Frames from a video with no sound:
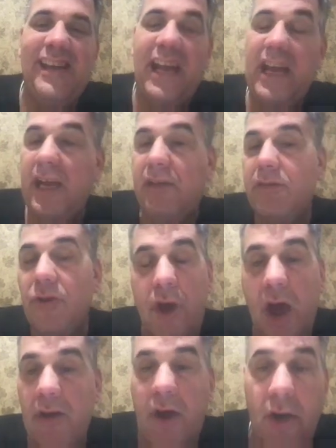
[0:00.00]
And they're
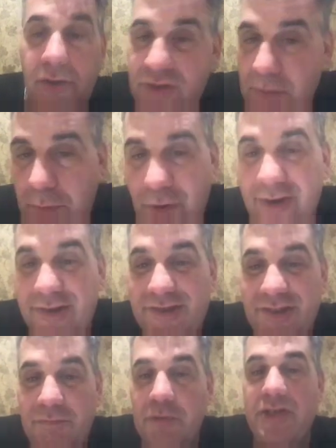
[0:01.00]
not all supporters
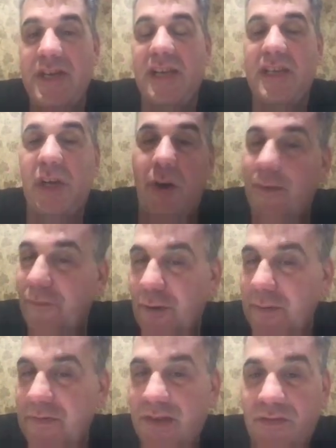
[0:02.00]
of protecting all
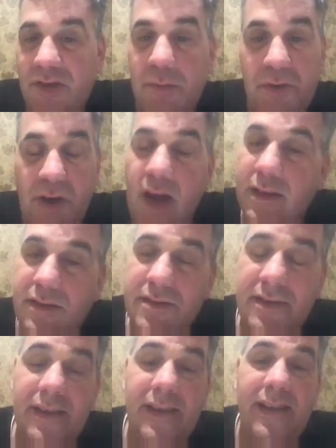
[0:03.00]
forms of human rights,
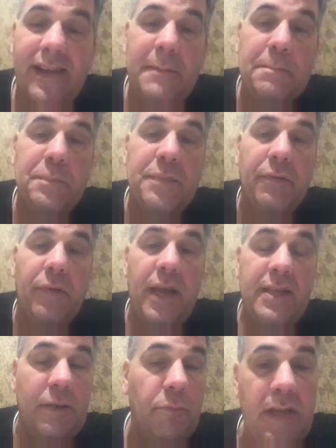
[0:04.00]

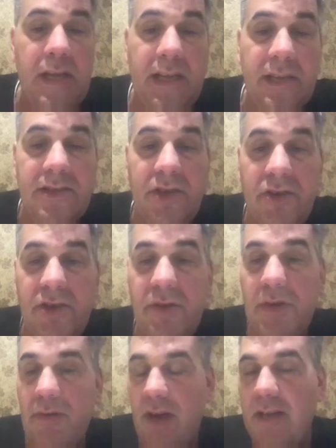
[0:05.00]
right? That we consider
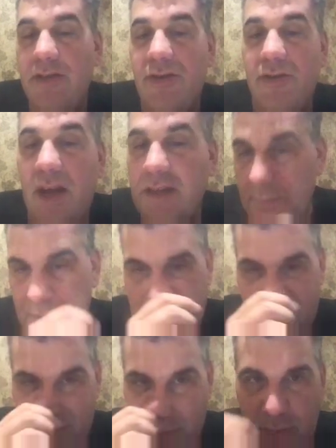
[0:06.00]
human rights. They're not the
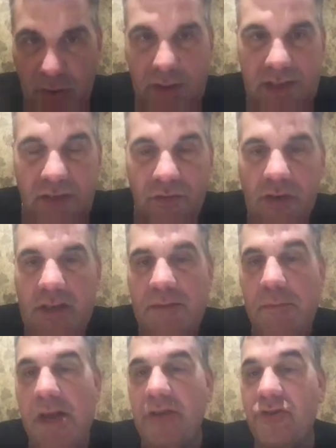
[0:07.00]
biggest proponents of free
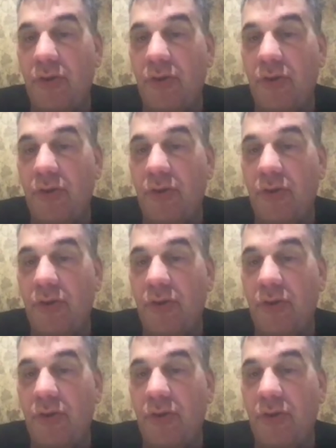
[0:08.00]
speech.